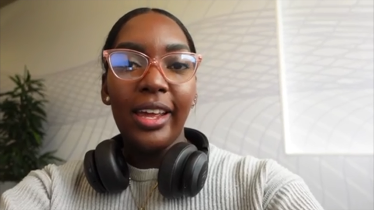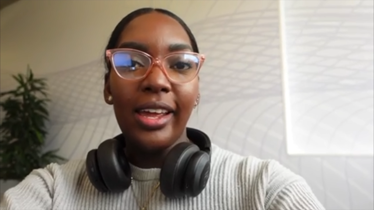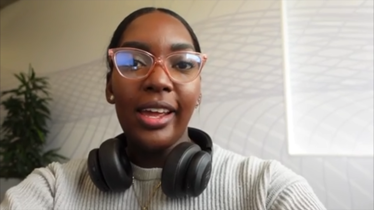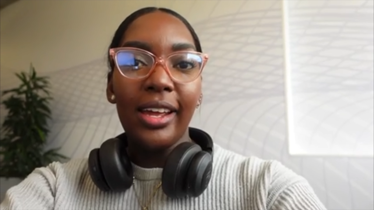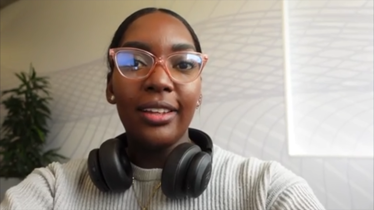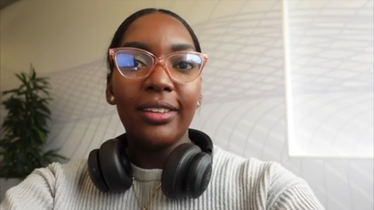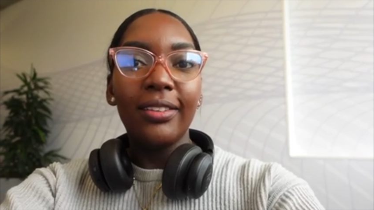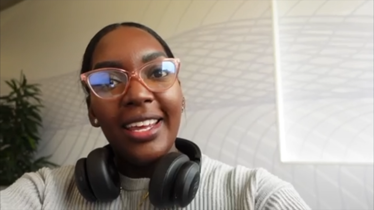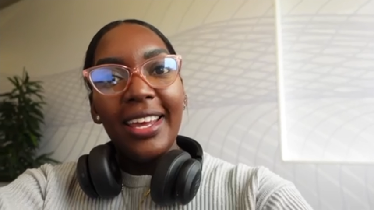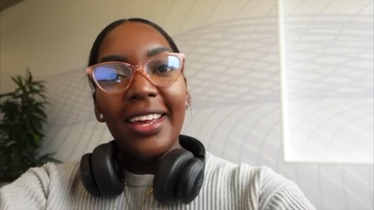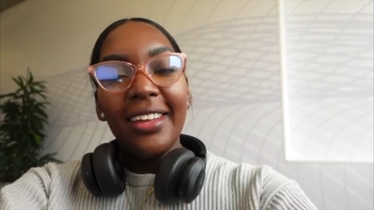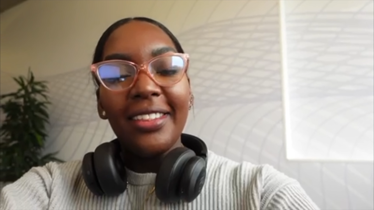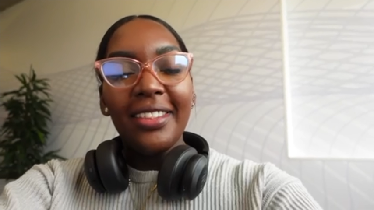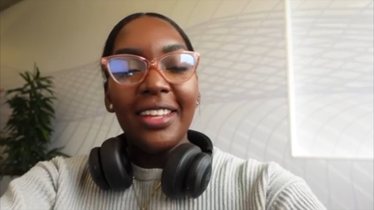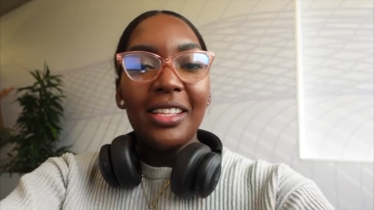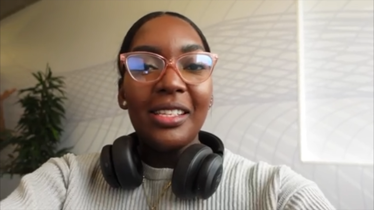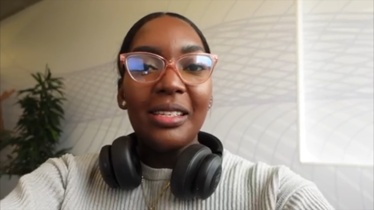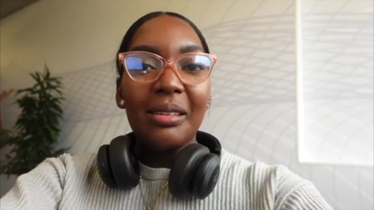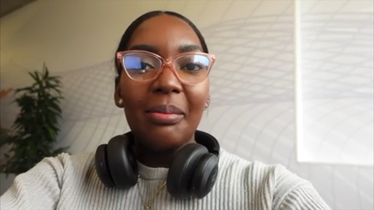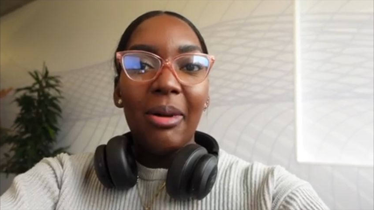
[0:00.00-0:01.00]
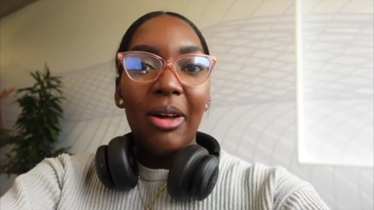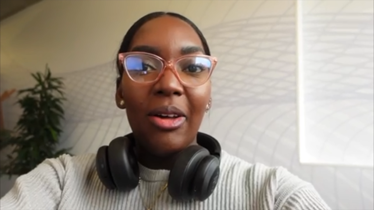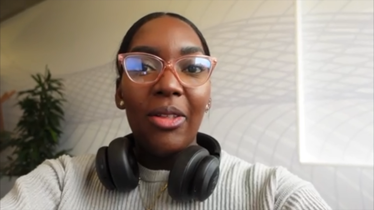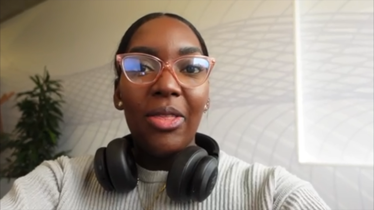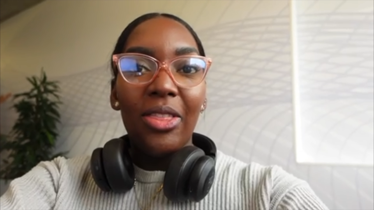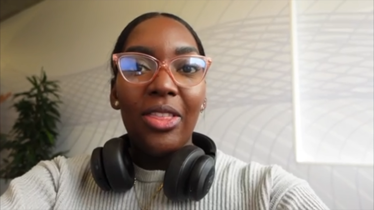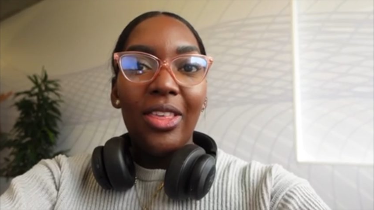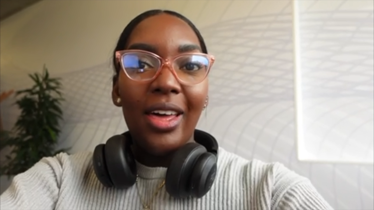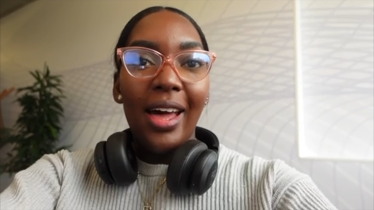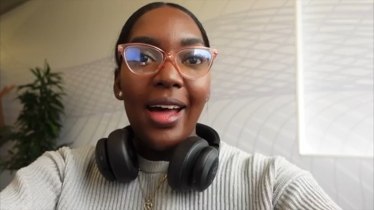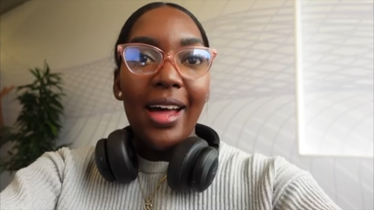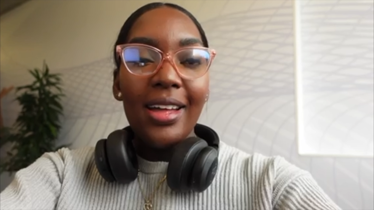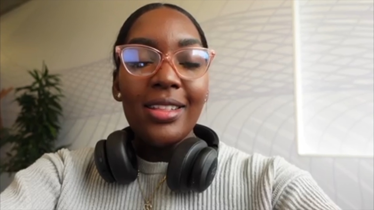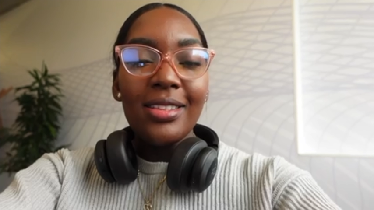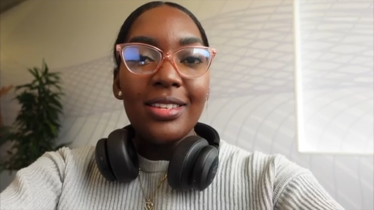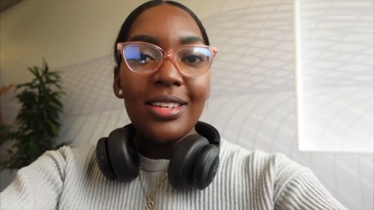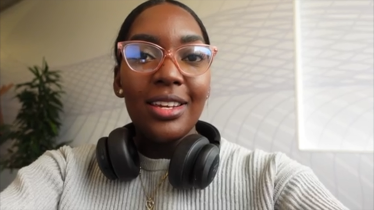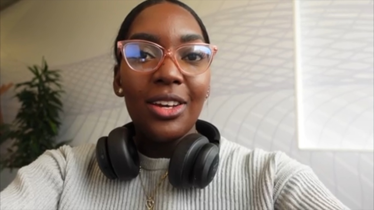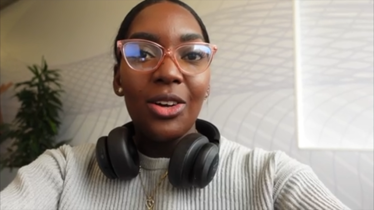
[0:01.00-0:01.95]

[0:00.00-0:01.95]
and yeah, that's about that.